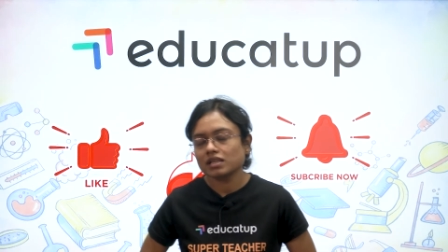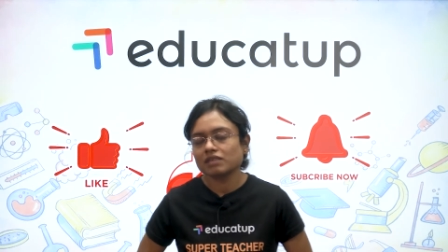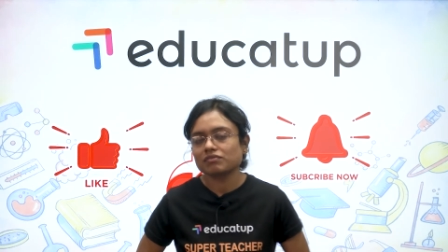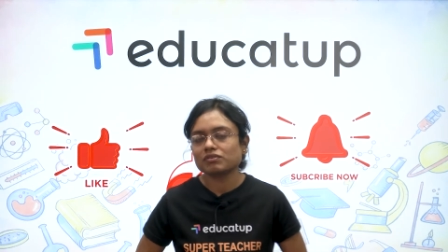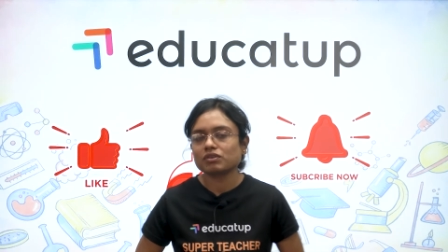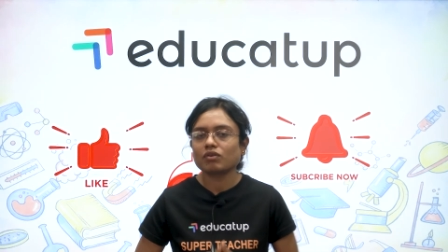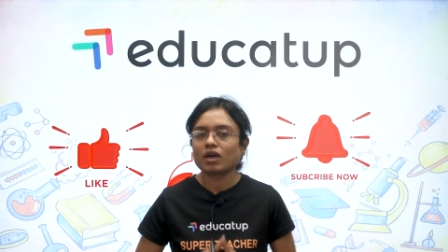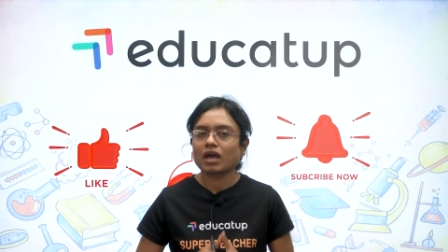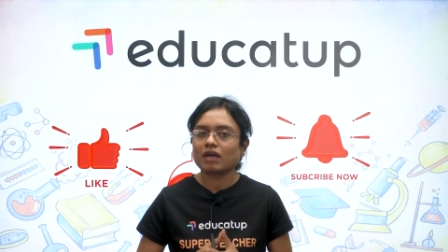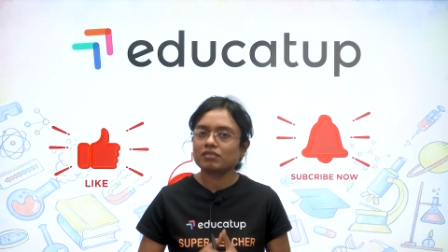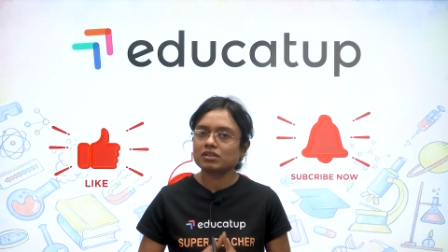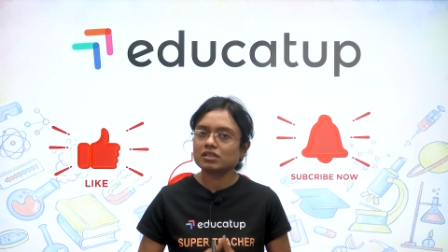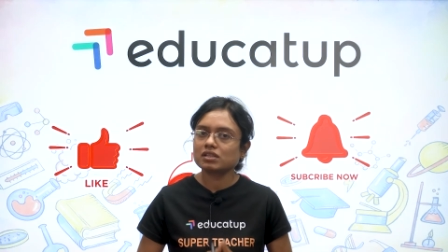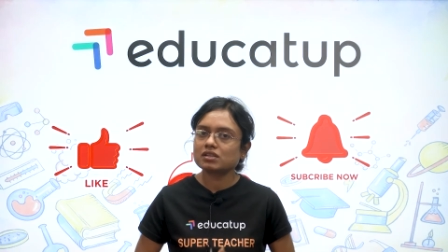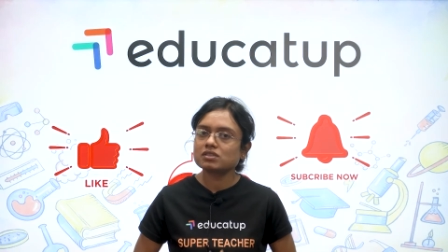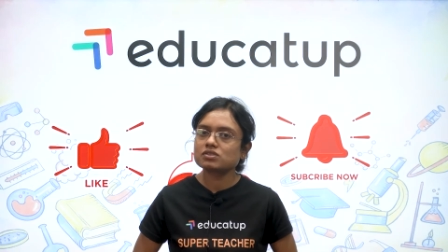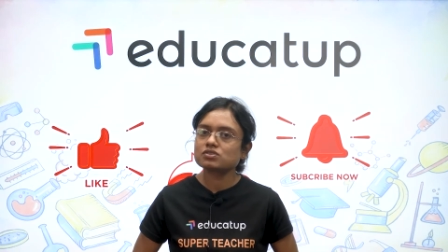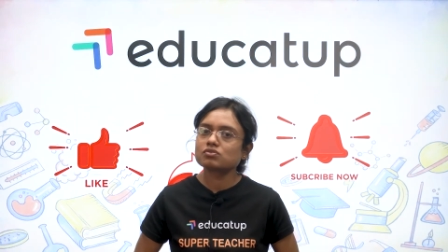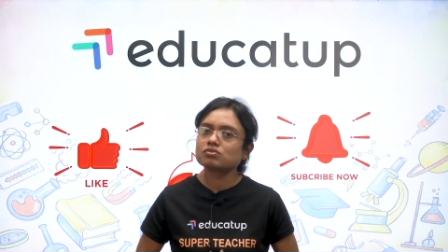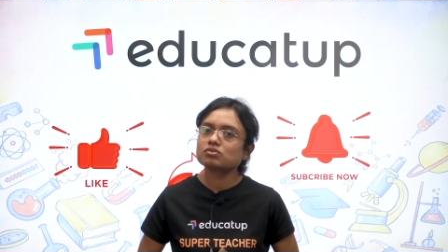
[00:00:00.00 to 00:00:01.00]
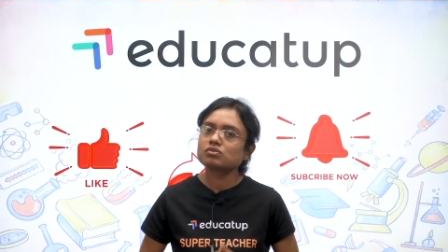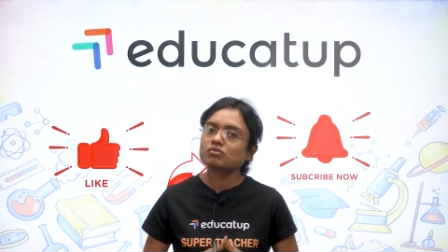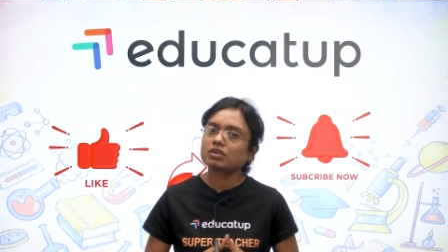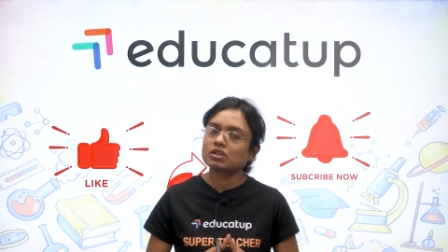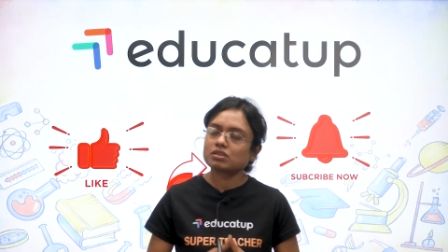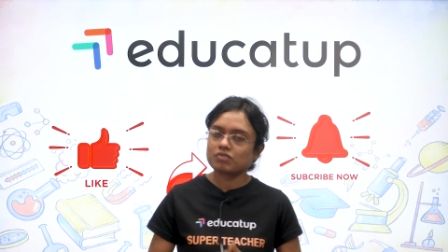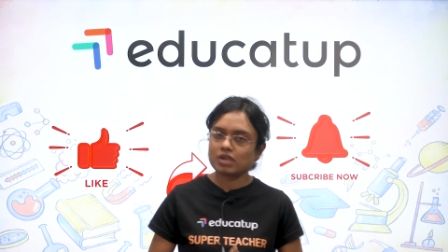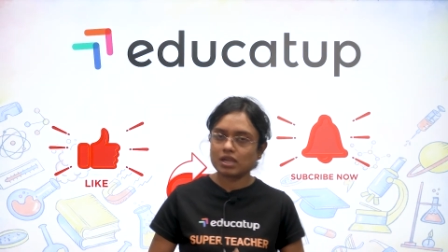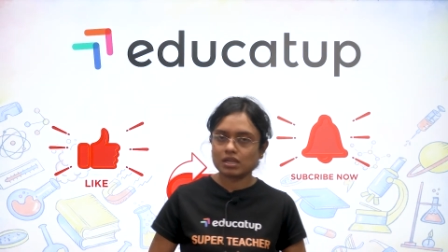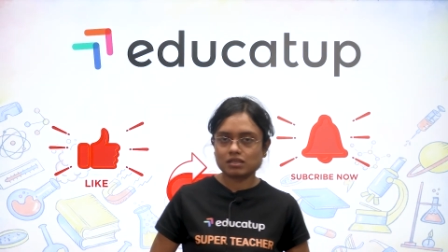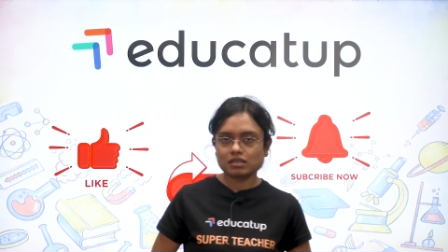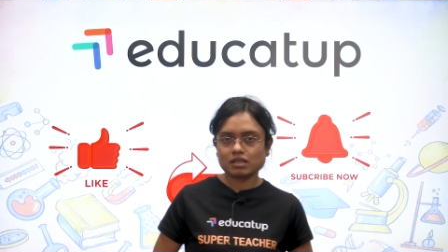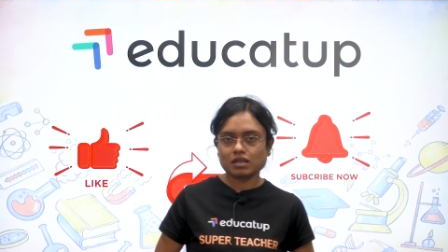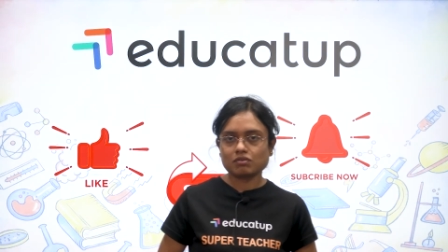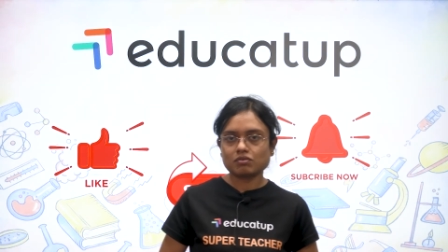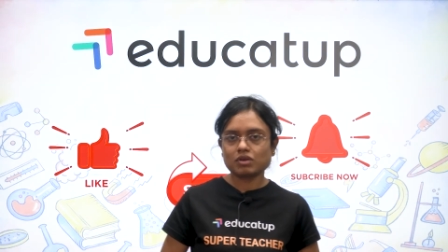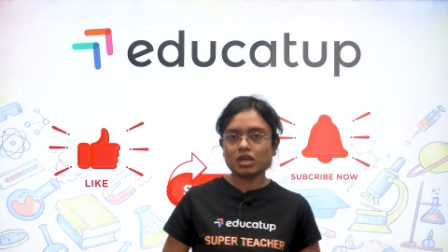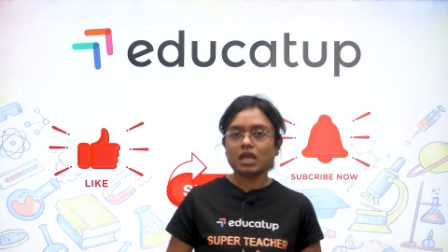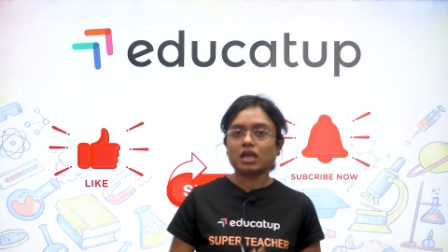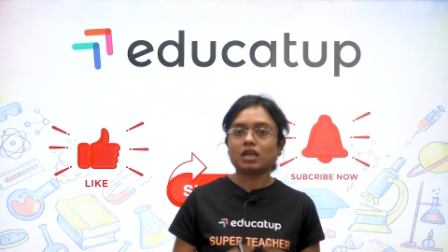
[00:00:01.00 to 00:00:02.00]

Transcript: If you haven't done so, do it right now.